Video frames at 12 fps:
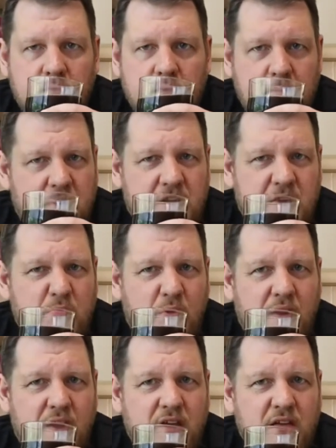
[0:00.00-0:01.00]
But it's more
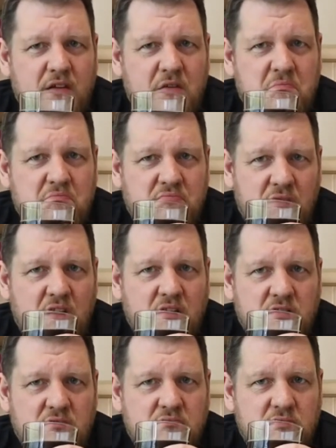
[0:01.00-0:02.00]
like a
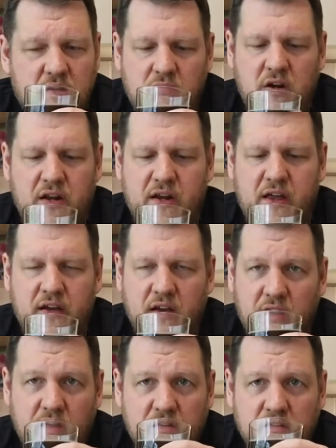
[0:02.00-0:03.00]
Guinness. It's really like a
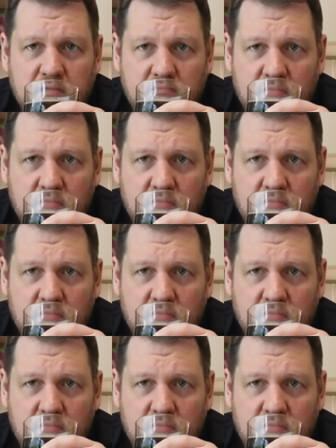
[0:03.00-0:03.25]
Guinness.